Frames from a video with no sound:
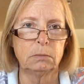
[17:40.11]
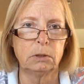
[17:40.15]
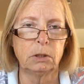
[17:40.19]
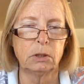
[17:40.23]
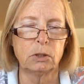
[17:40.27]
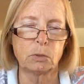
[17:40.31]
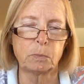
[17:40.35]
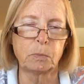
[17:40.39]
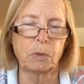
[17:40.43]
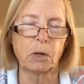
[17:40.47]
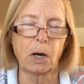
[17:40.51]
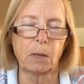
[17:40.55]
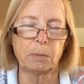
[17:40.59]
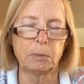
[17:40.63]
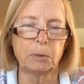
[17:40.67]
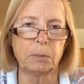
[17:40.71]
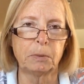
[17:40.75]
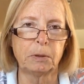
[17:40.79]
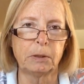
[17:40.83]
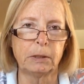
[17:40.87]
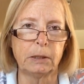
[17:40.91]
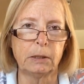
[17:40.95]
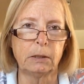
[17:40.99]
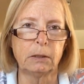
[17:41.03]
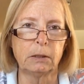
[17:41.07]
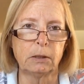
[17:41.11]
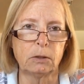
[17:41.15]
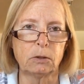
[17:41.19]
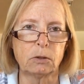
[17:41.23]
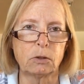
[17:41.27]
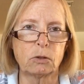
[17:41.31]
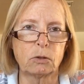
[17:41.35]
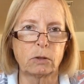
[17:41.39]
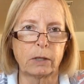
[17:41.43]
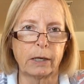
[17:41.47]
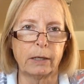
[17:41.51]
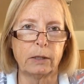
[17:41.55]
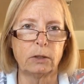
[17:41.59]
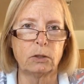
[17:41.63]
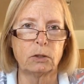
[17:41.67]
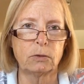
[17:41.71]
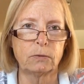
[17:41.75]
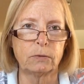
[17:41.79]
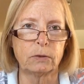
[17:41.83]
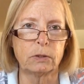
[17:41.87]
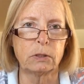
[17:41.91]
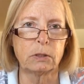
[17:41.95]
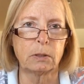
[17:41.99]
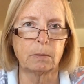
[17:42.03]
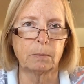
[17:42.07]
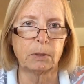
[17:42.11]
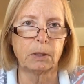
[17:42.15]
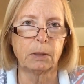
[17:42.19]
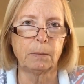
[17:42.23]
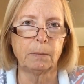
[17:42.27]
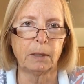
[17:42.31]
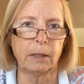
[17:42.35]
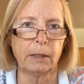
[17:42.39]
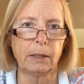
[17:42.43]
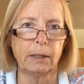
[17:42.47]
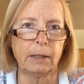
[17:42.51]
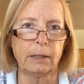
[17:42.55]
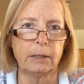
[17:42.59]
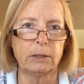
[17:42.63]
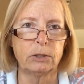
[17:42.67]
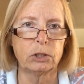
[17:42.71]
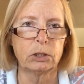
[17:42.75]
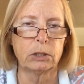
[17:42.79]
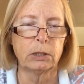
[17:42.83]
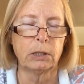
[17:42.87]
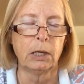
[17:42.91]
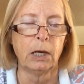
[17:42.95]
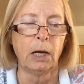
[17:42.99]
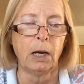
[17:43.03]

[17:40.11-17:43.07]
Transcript: is probably a little strange for somebody my age.